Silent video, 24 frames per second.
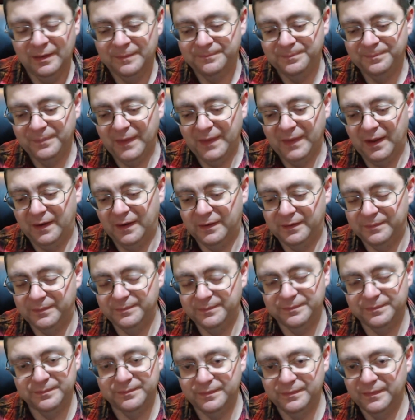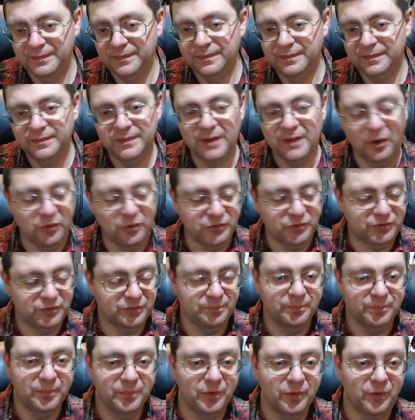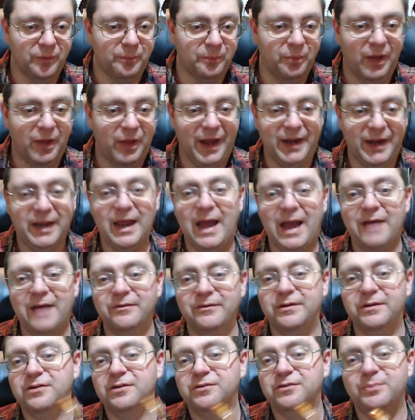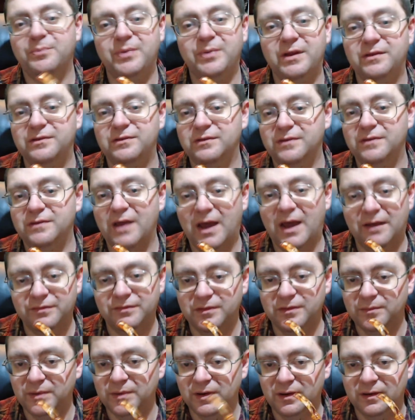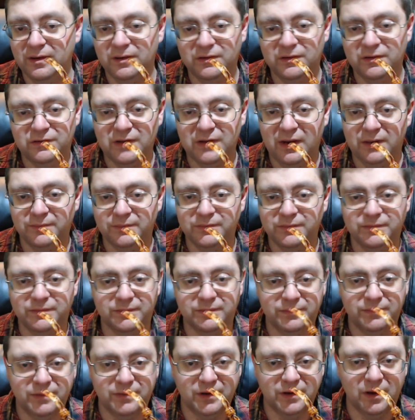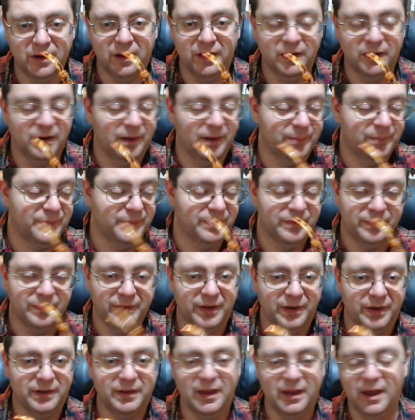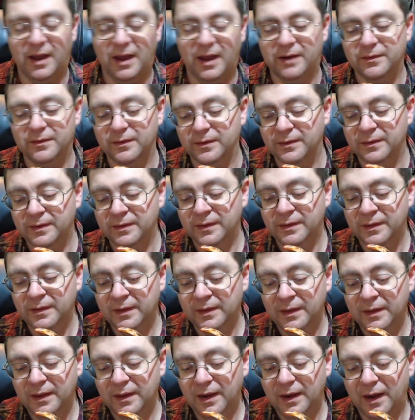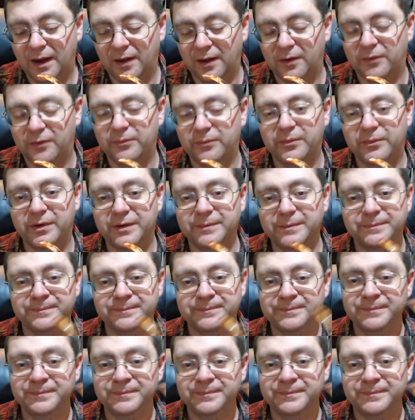Those little Black Cavendish pieces have to be the same cut up like that, or but